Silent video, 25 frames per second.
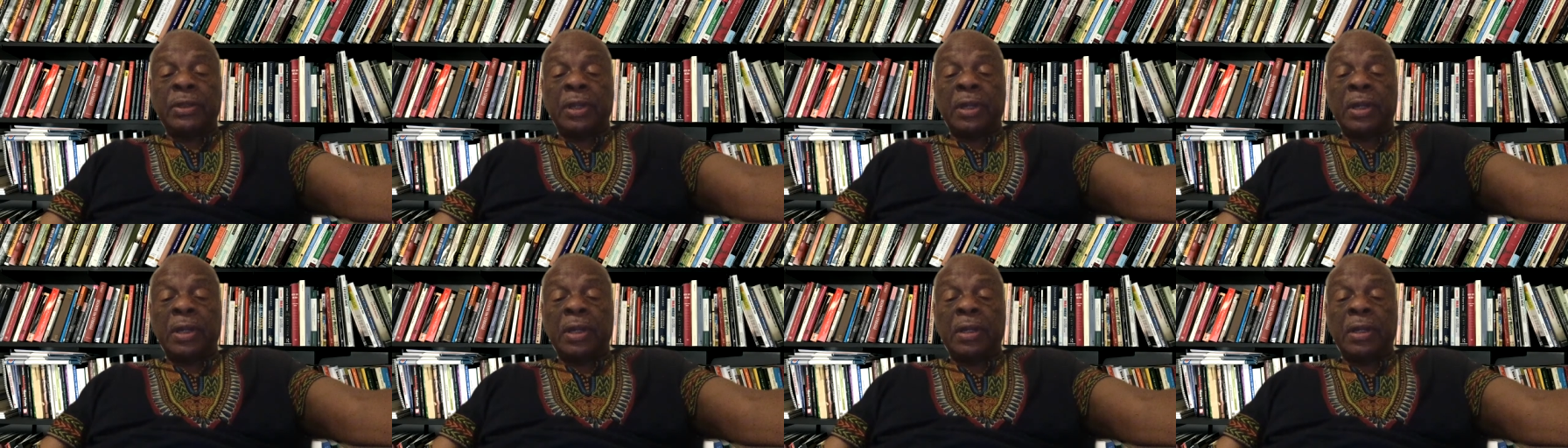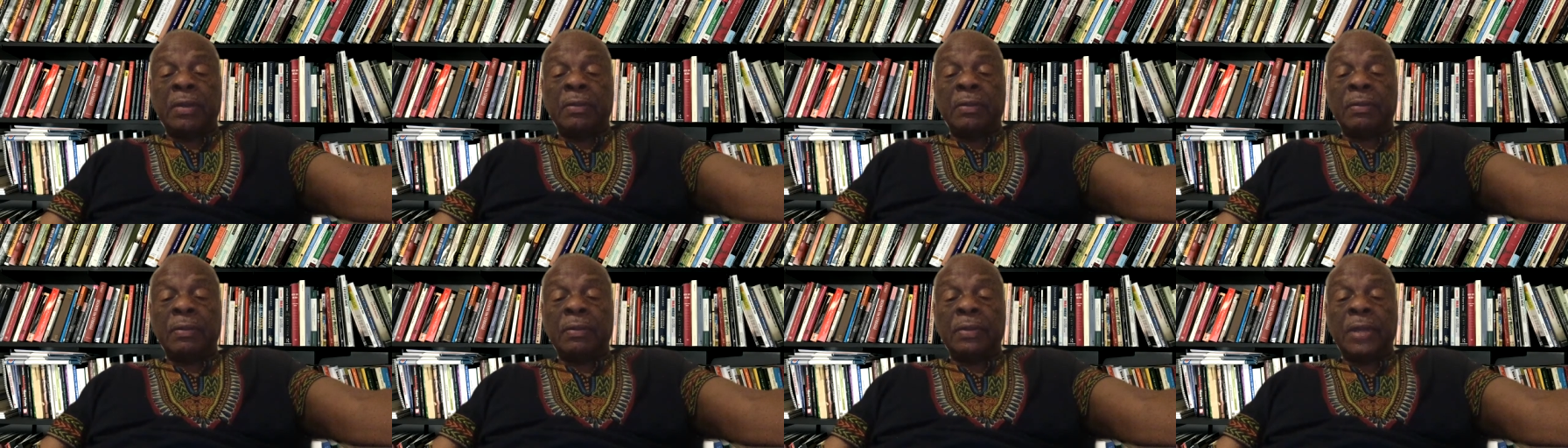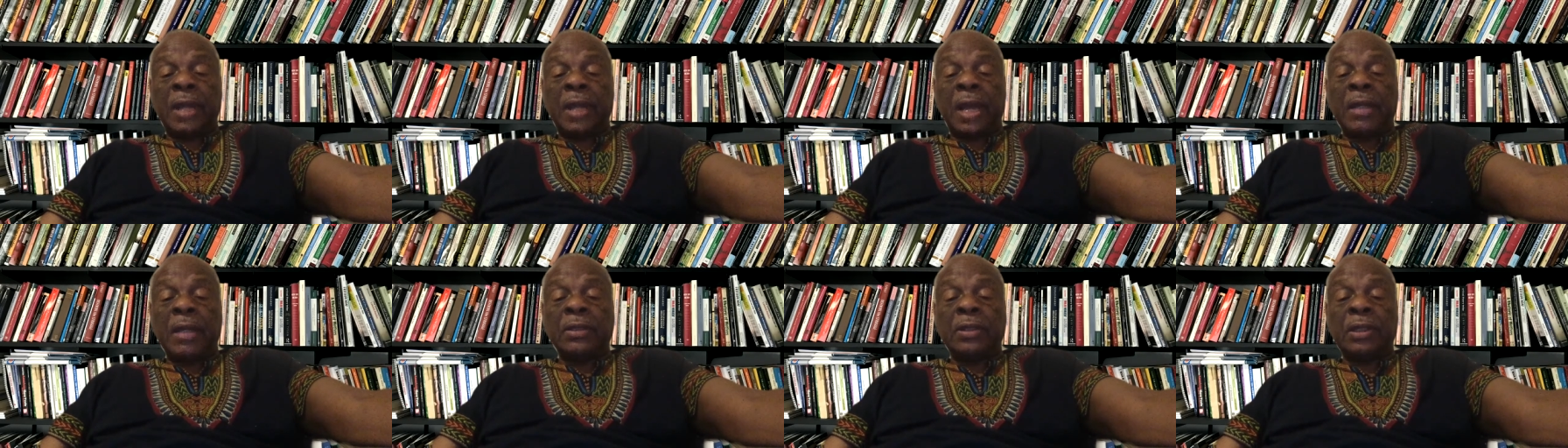not
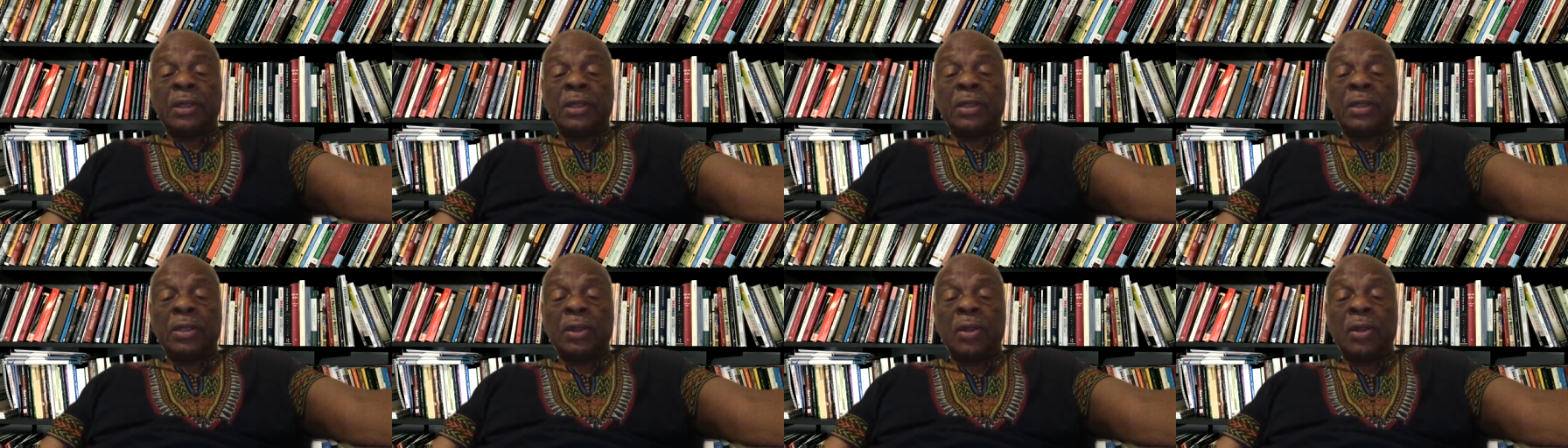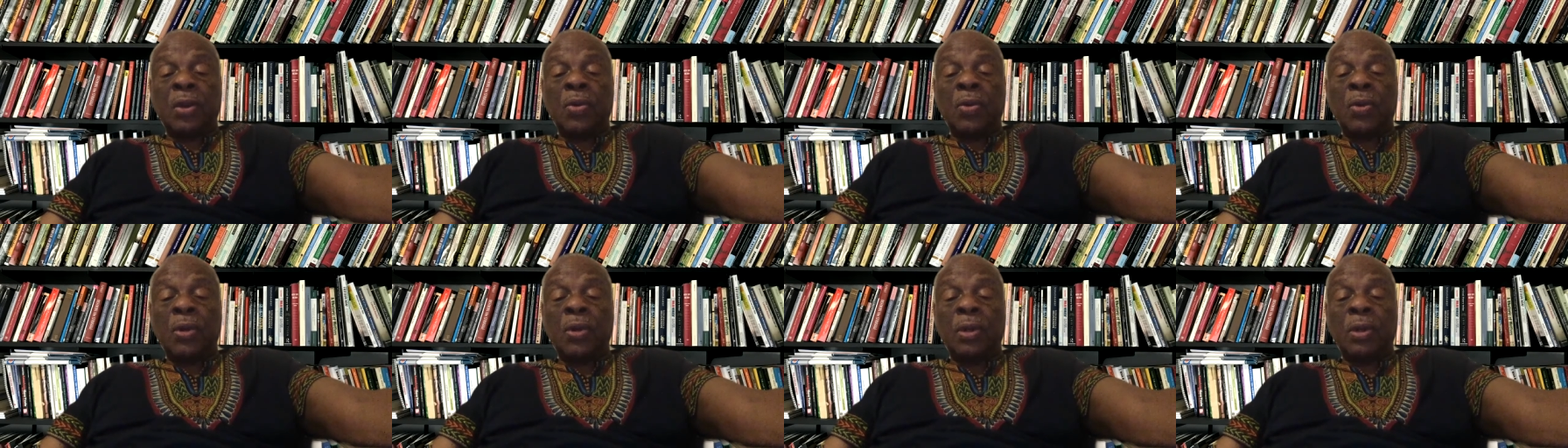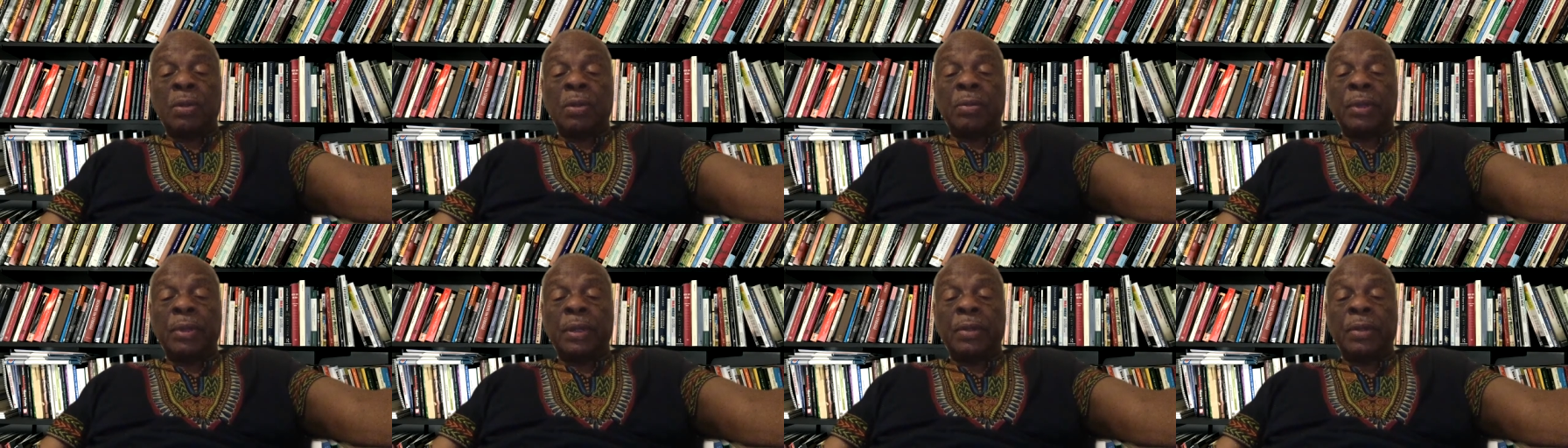just local, but
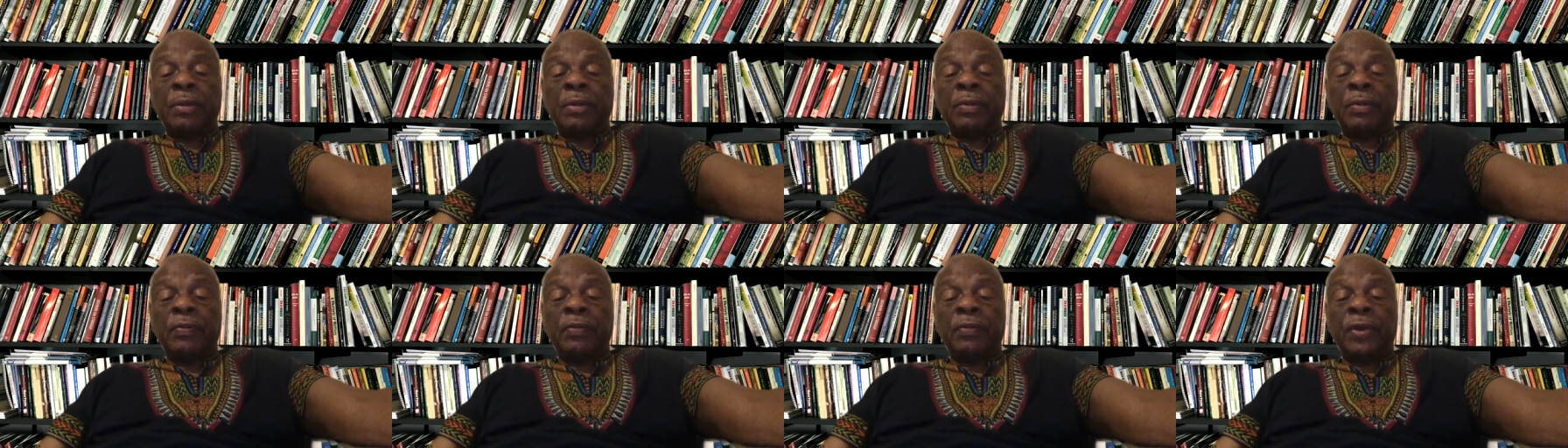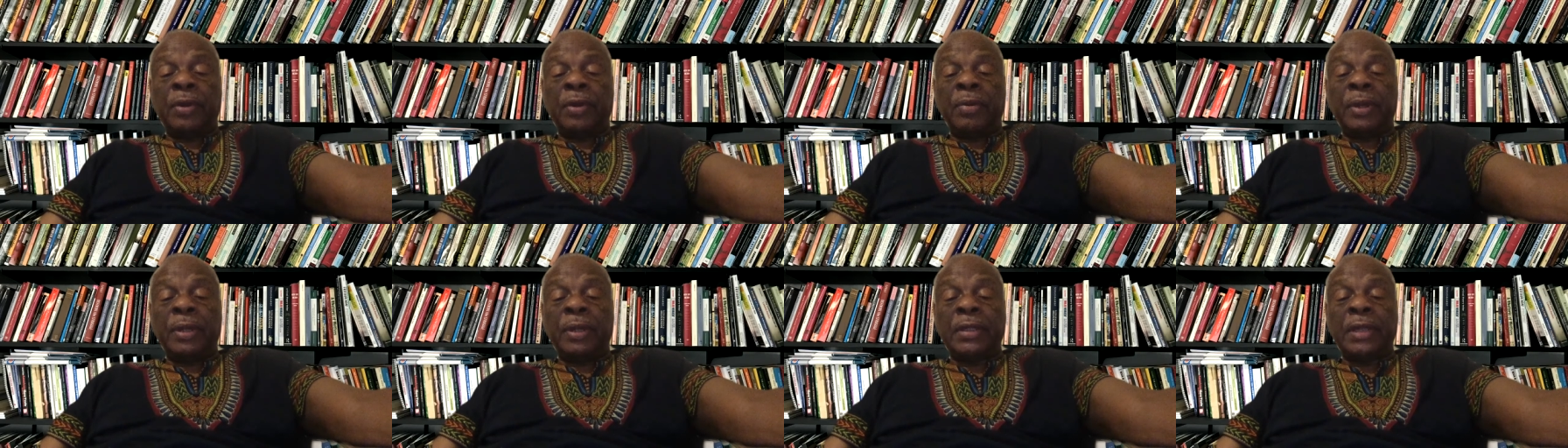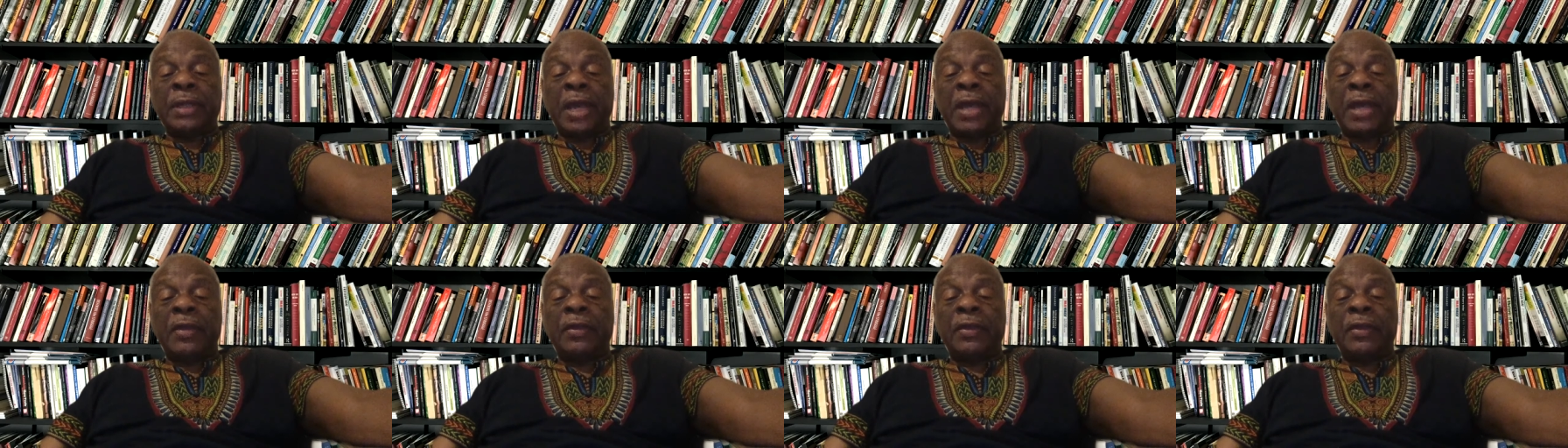very much
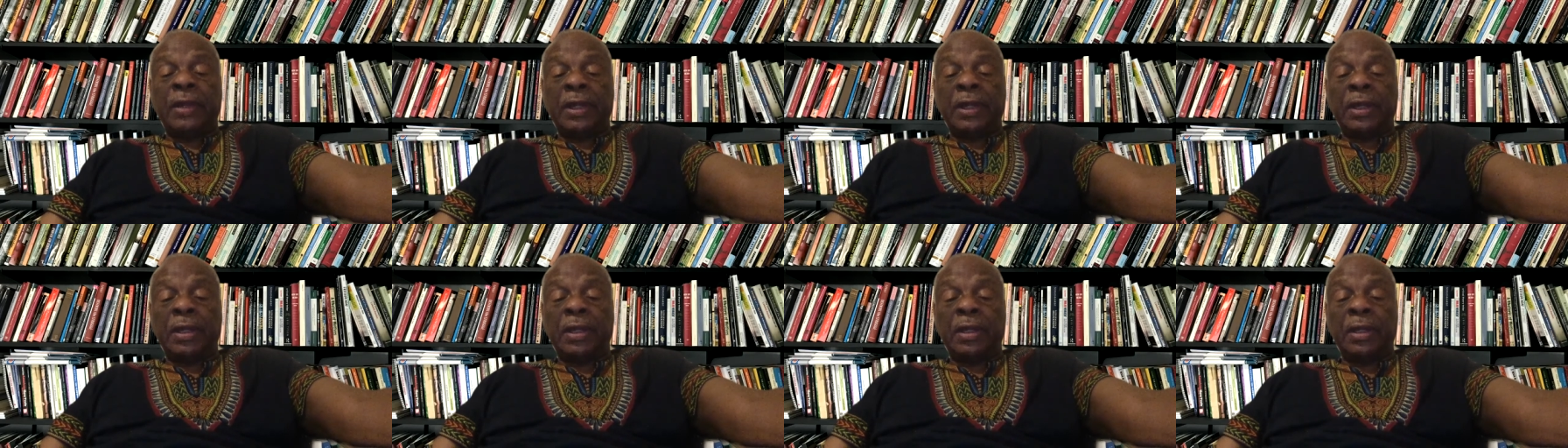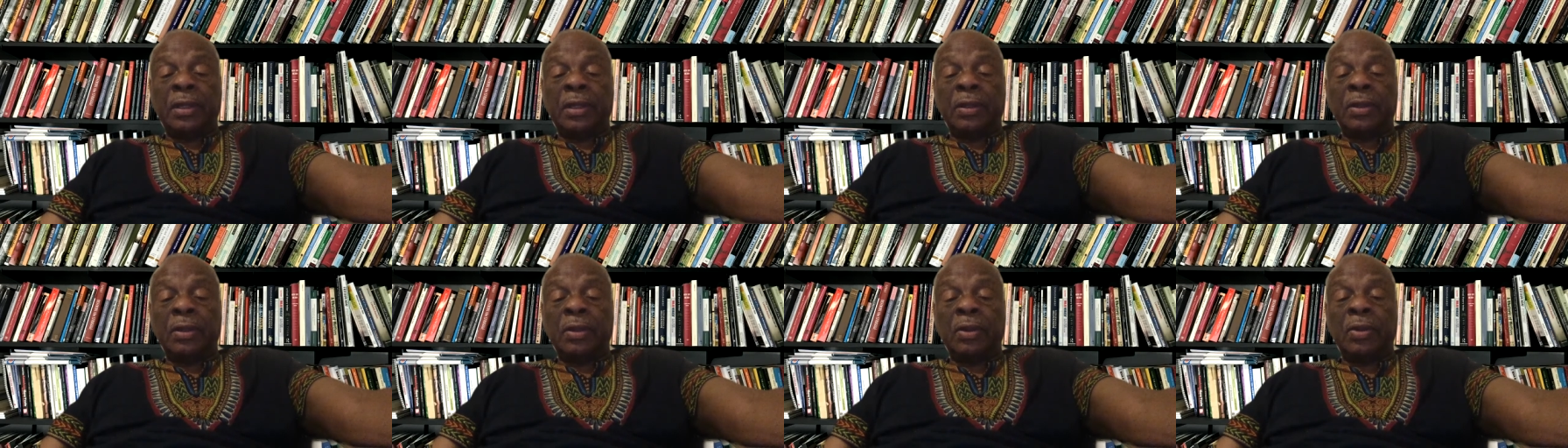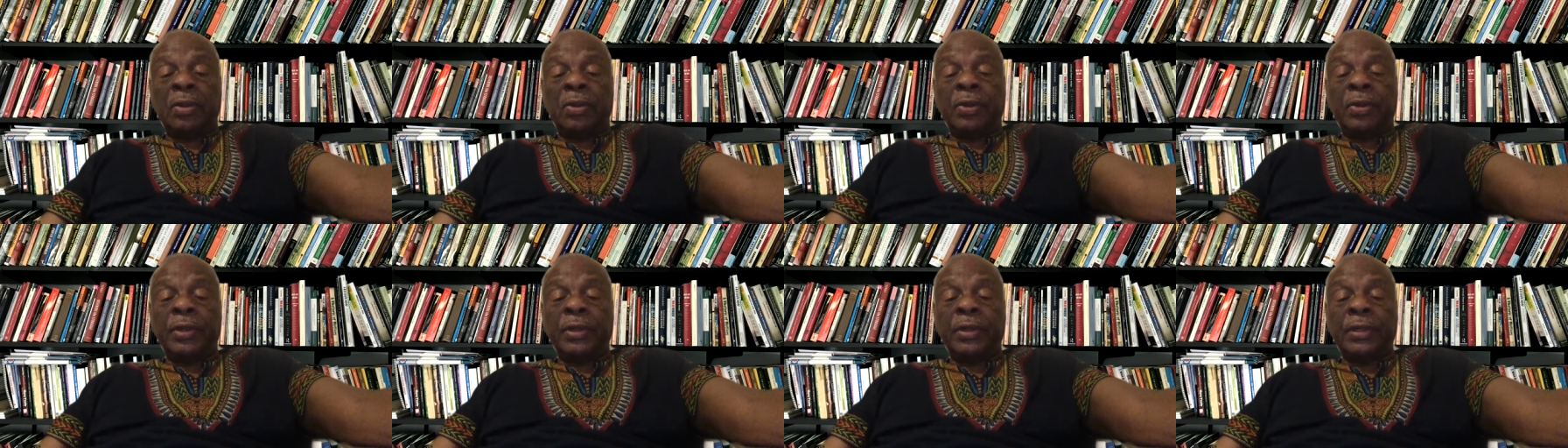ethnic in their
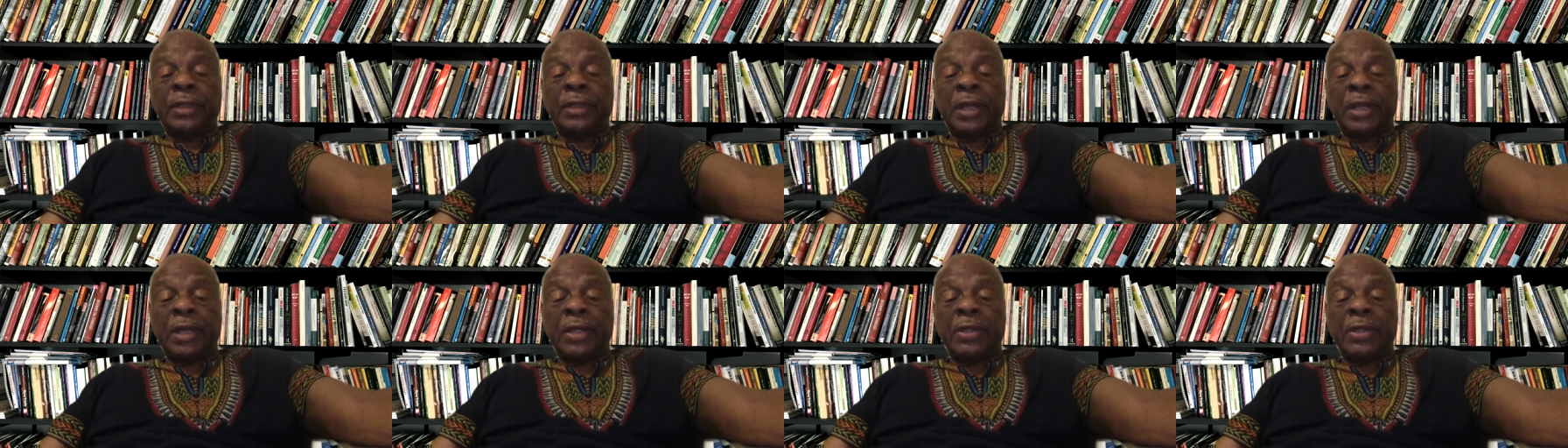orientation.